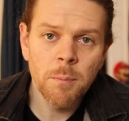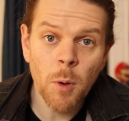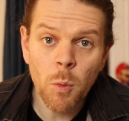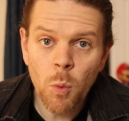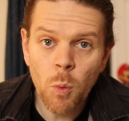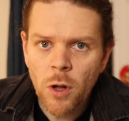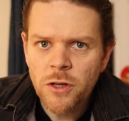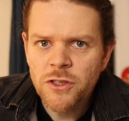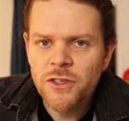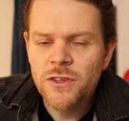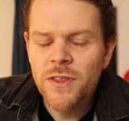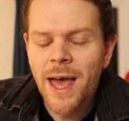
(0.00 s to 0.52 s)
But
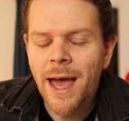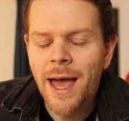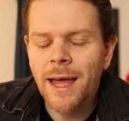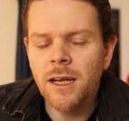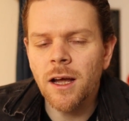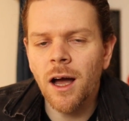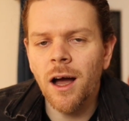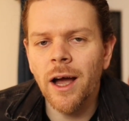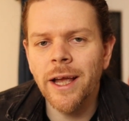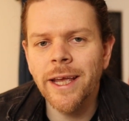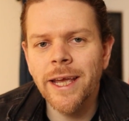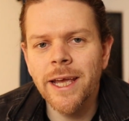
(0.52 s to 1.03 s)
what's that,
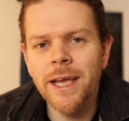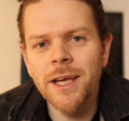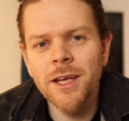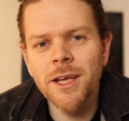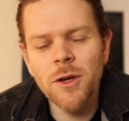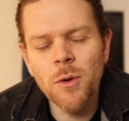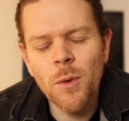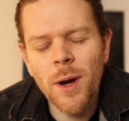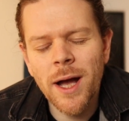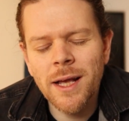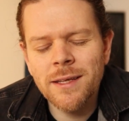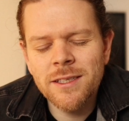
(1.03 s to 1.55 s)
I hear
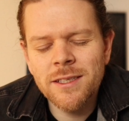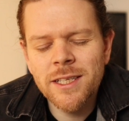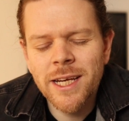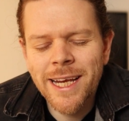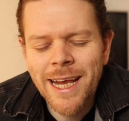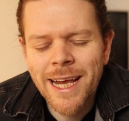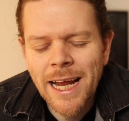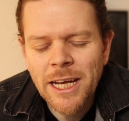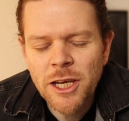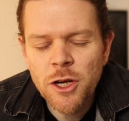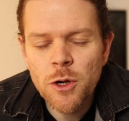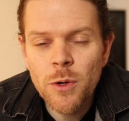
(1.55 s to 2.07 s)
you ask?
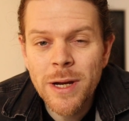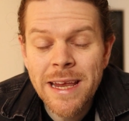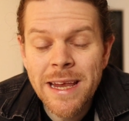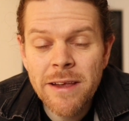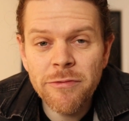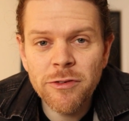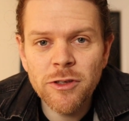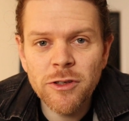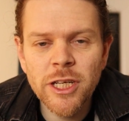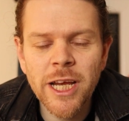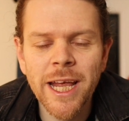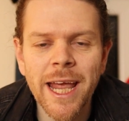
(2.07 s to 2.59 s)
Can you
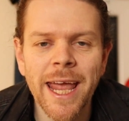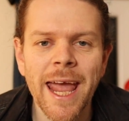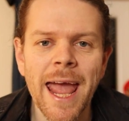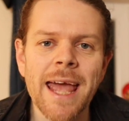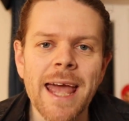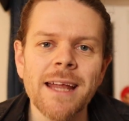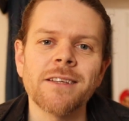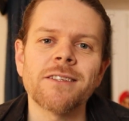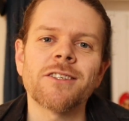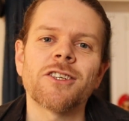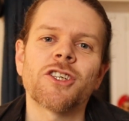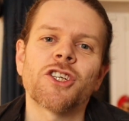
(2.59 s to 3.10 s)
even
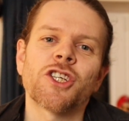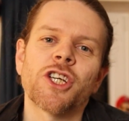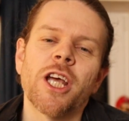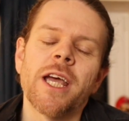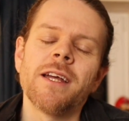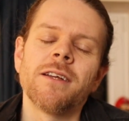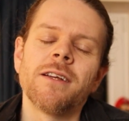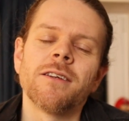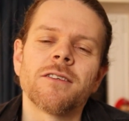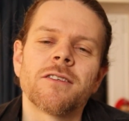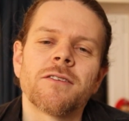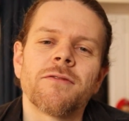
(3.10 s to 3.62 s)
get
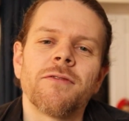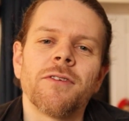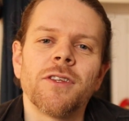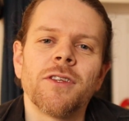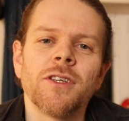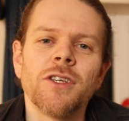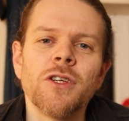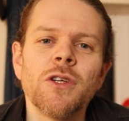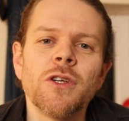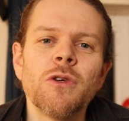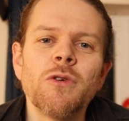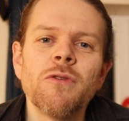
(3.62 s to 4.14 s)
shaders for
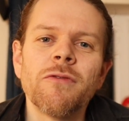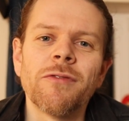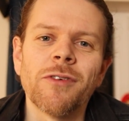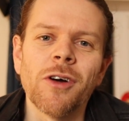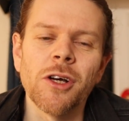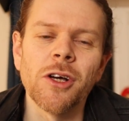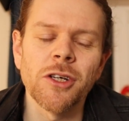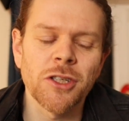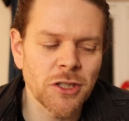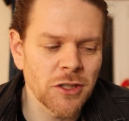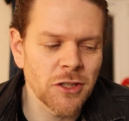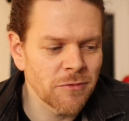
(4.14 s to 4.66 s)
the new
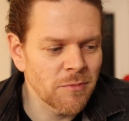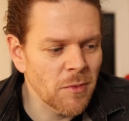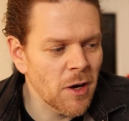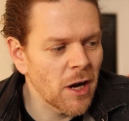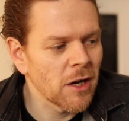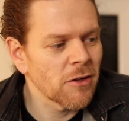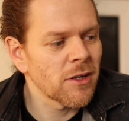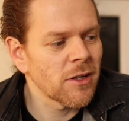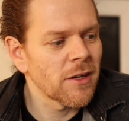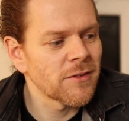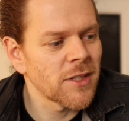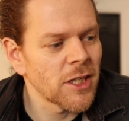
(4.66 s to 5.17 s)
version of
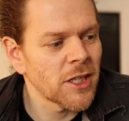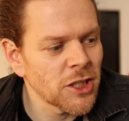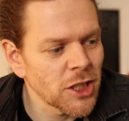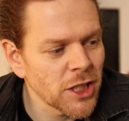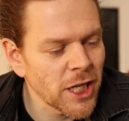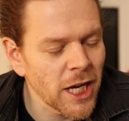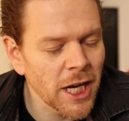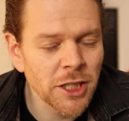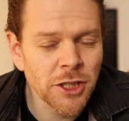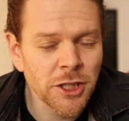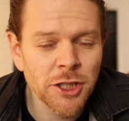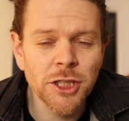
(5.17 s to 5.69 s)
Minecraft
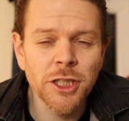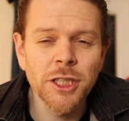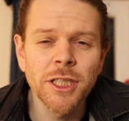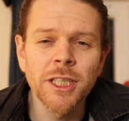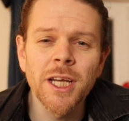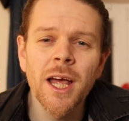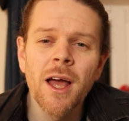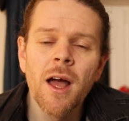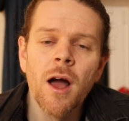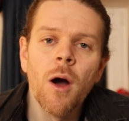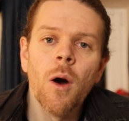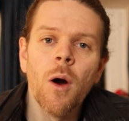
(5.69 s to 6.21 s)

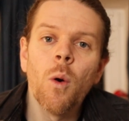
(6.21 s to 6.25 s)
Education?